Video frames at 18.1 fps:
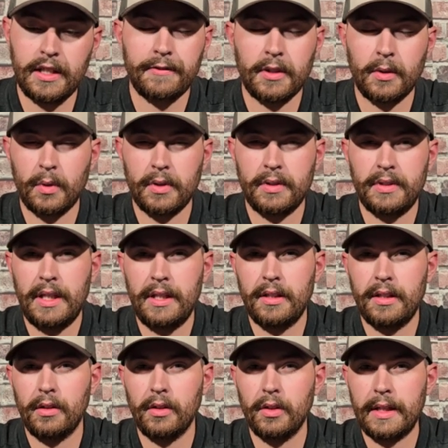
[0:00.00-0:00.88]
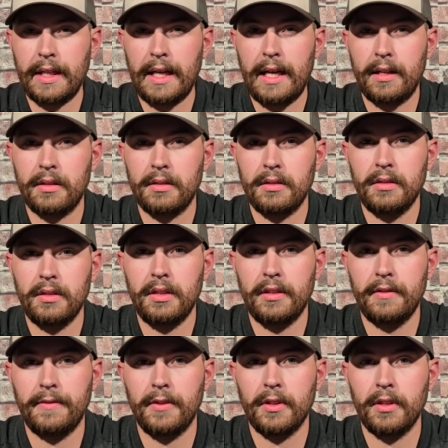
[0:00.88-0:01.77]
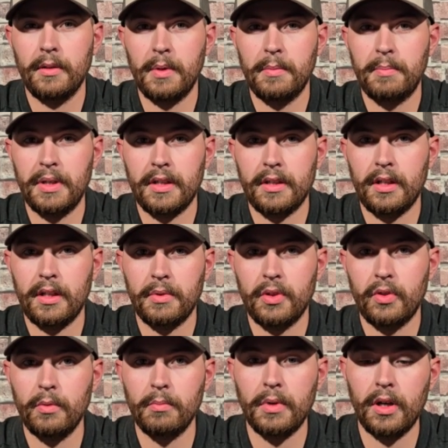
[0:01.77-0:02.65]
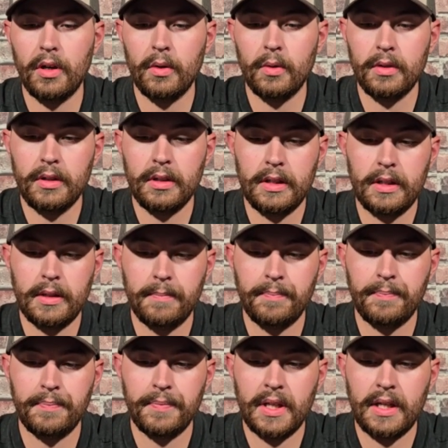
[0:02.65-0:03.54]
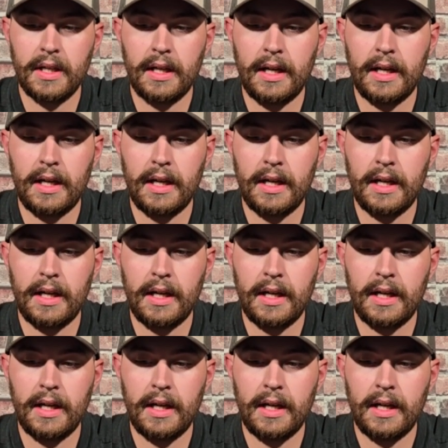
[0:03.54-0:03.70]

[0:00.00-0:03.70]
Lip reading: definitely worth taking a look at if you're going to be picking up a new bow. I